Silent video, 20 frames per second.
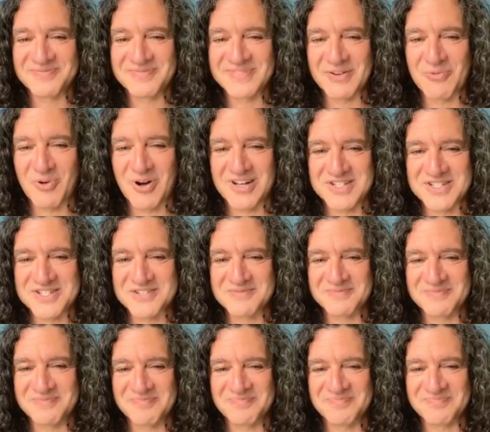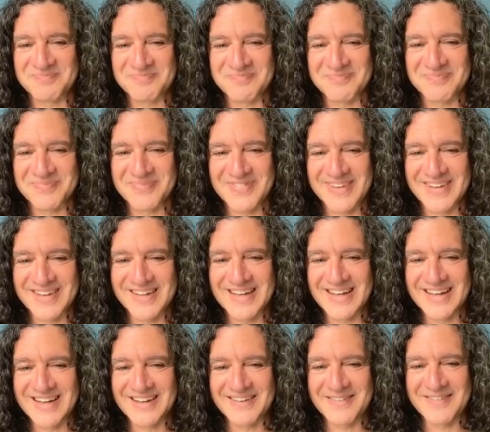It was. Yeah, I thought. Yeah, my
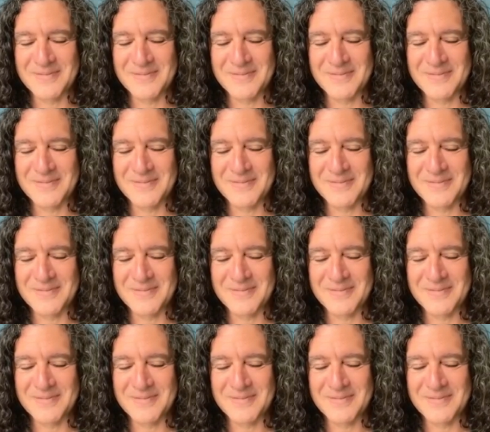friend.